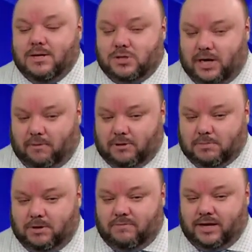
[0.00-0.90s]
Showers
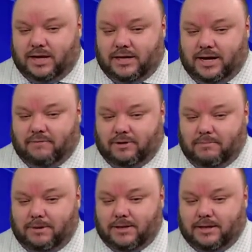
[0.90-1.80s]
moving in after
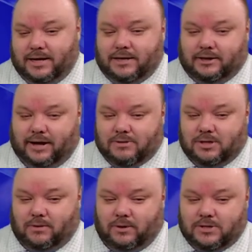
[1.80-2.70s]
midnight, clouds
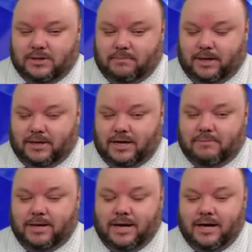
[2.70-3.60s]
increasing by the
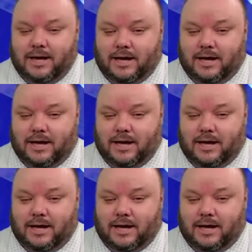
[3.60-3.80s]
evening,